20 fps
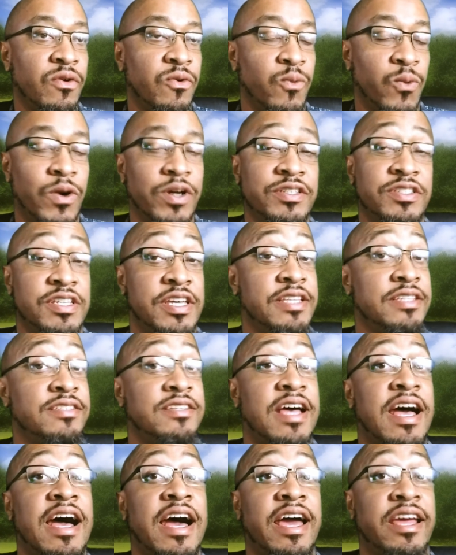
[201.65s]
what's
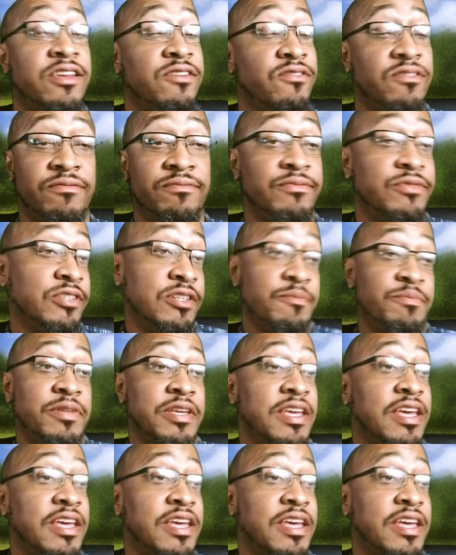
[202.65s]
inside. You simply